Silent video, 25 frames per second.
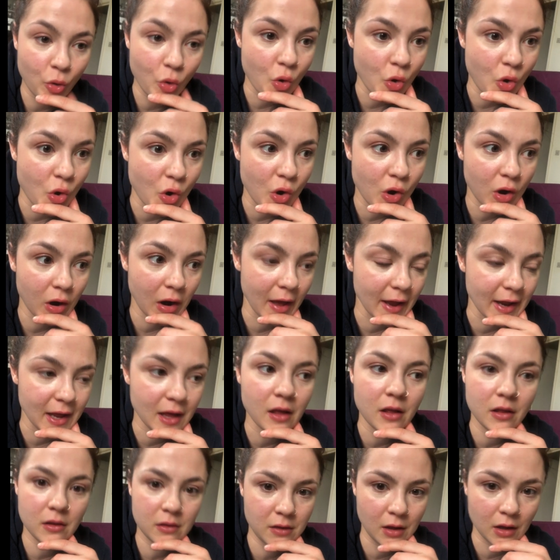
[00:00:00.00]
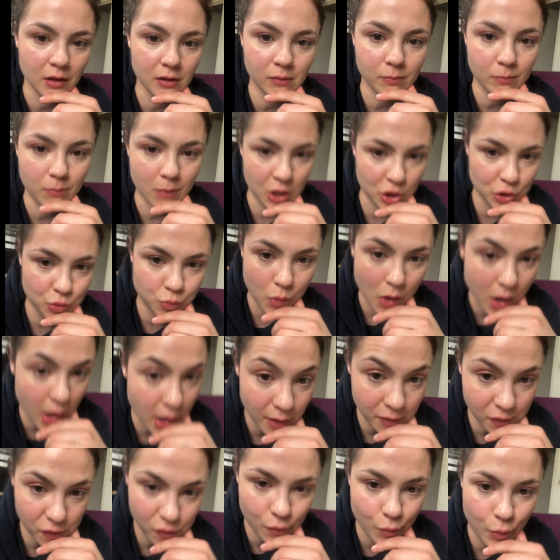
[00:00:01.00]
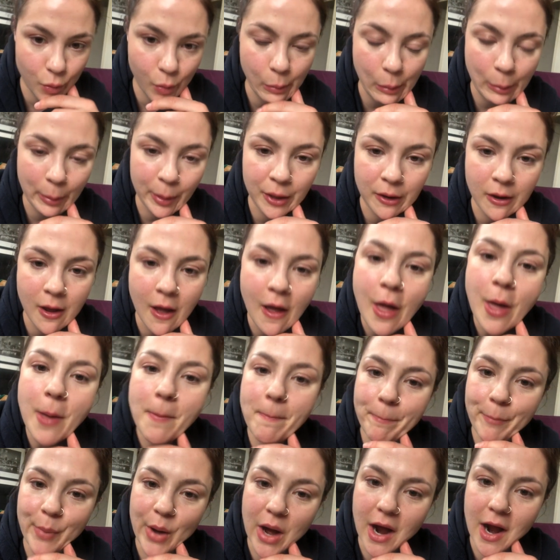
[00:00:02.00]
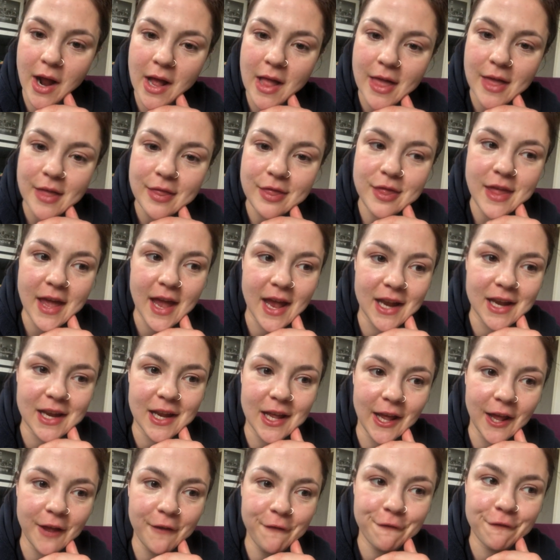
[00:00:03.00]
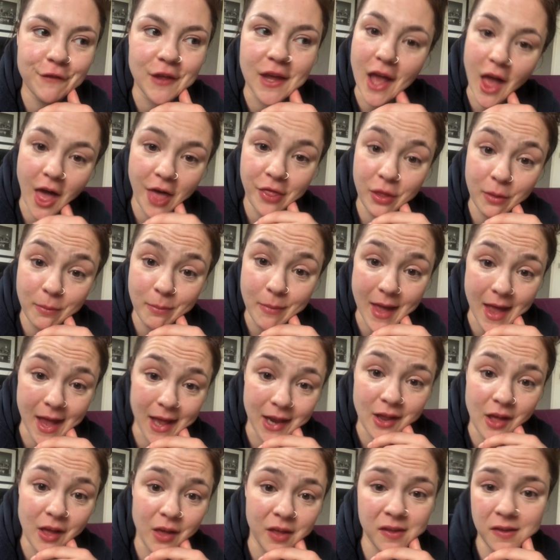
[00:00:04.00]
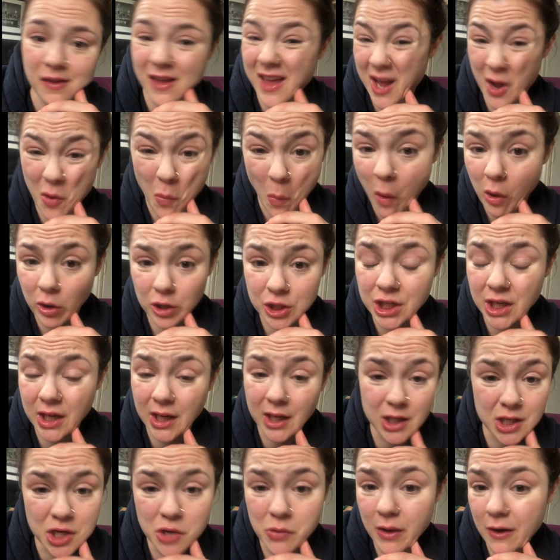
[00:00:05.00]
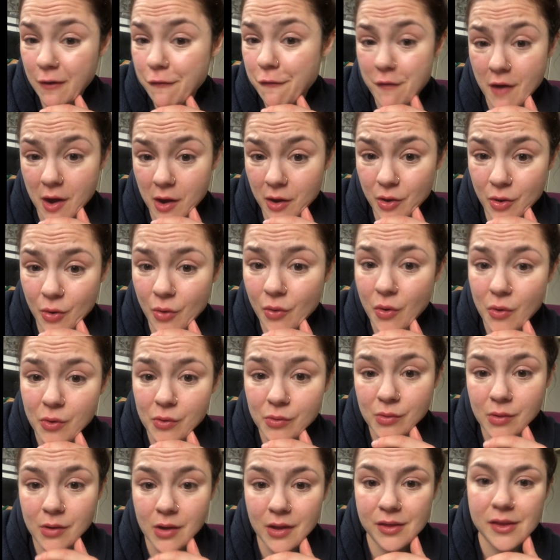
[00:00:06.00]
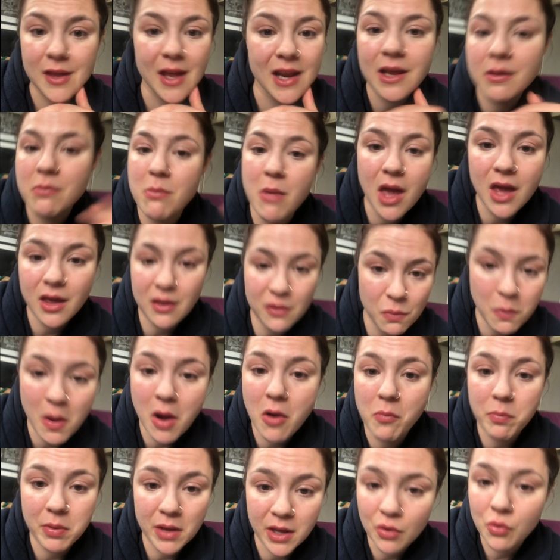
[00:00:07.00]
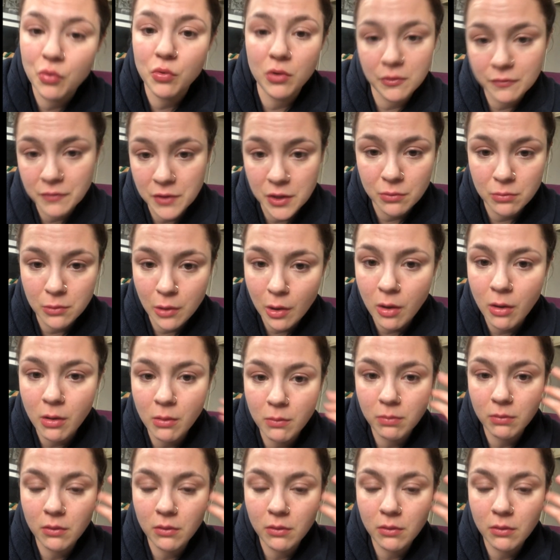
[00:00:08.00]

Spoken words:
or like done much worse to a woman. But then if the other men are sitting watching and doing fuck all, then it may as well be all of you lot.